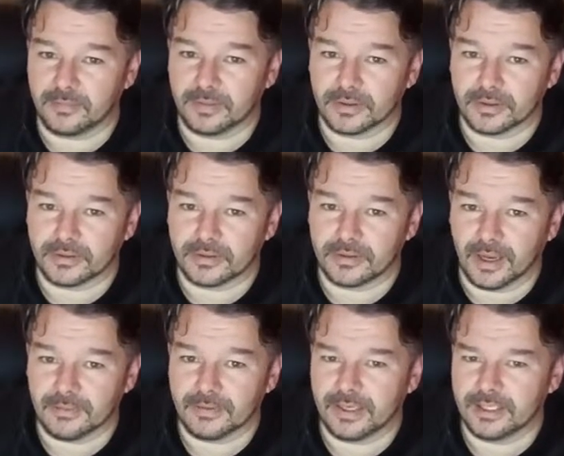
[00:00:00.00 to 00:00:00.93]
But now
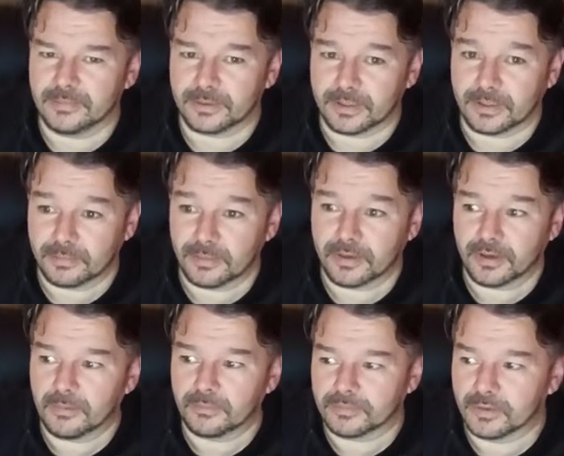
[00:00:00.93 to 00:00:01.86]
that he's
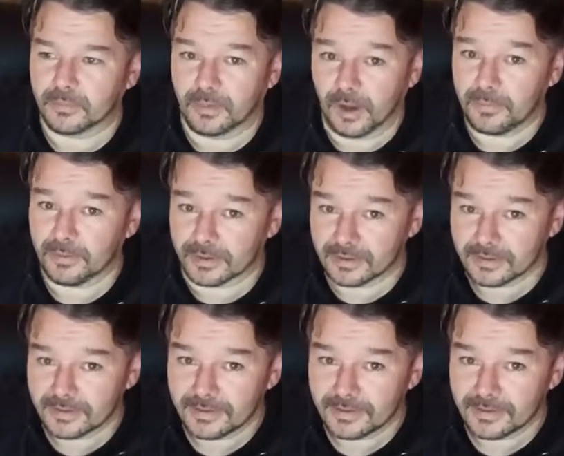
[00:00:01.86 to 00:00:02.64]
become so popular,